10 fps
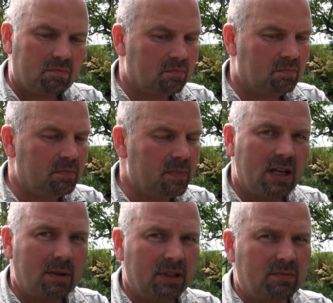
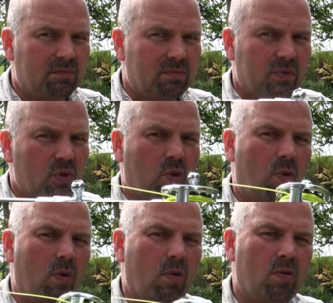maybe
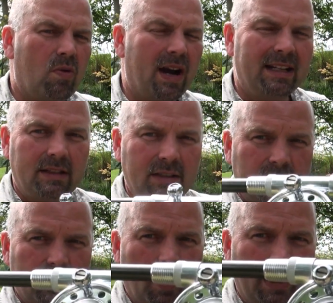20 to
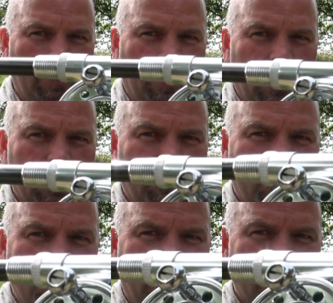
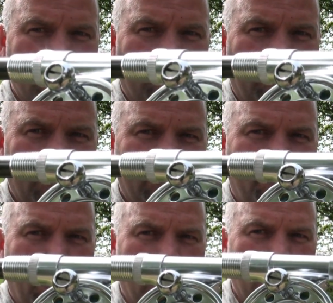25 meters of
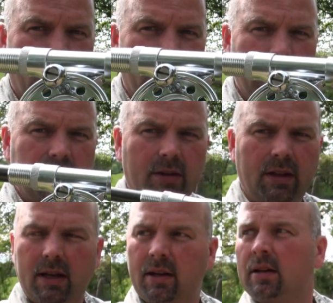30-pound braid on
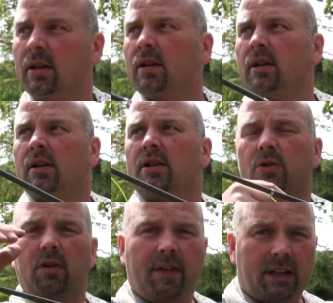there.
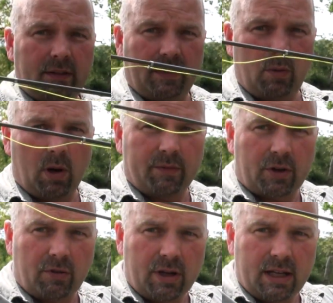So effectively what I've
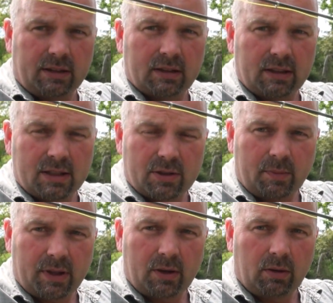created is
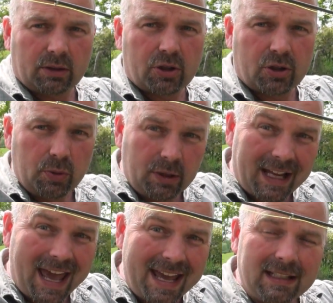something called a shooting
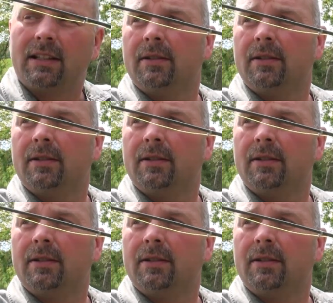head.